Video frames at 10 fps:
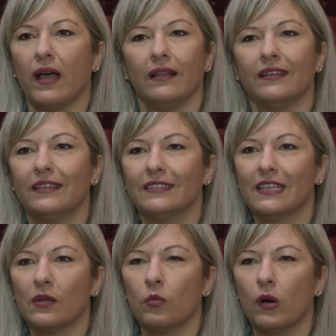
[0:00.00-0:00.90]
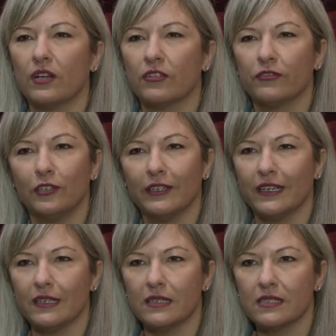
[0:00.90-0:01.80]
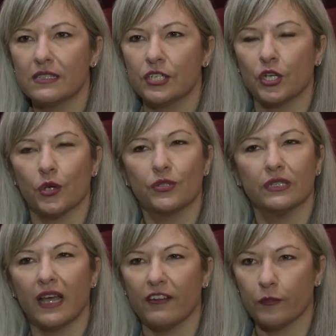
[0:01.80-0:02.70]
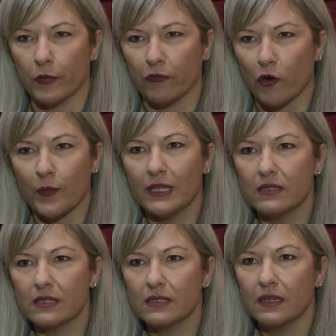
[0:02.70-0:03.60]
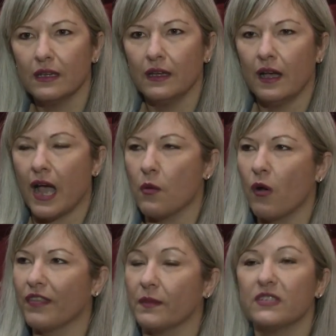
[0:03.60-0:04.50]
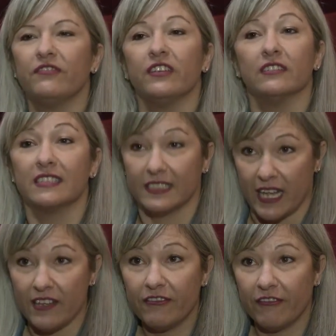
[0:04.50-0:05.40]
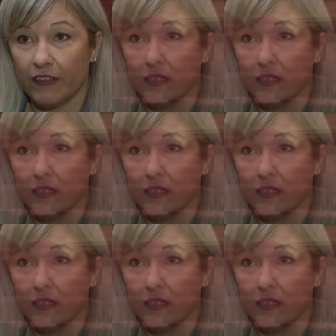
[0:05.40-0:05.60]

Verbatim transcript: elegant and wonderful it is to go to live performance I want them to feel safe.